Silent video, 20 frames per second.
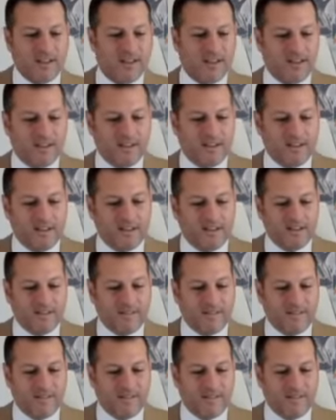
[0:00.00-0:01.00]

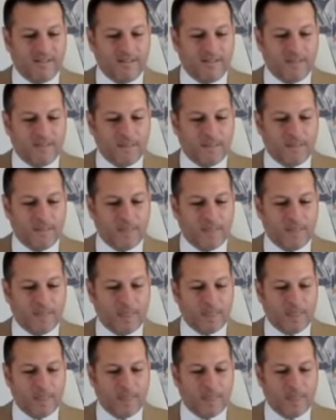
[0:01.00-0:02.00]

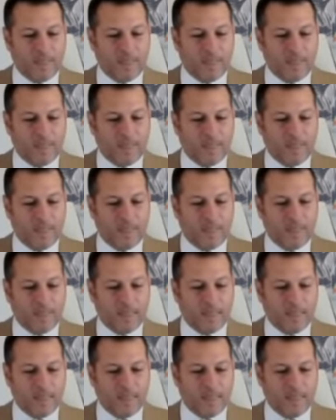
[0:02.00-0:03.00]

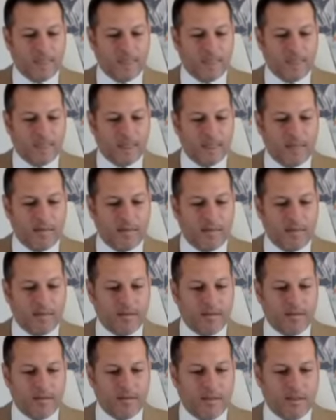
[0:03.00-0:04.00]

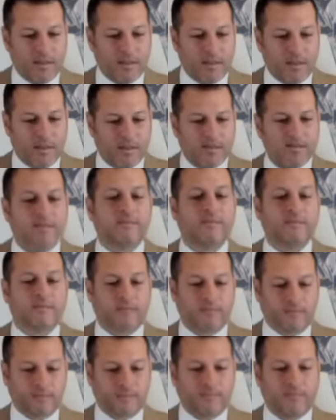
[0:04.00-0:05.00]

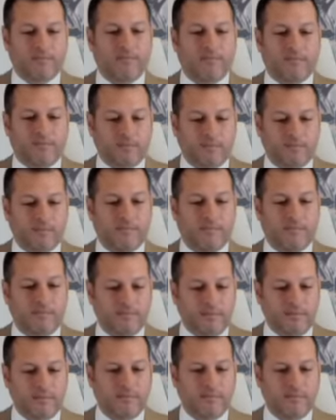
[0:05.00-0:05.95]
The person shown says nothing.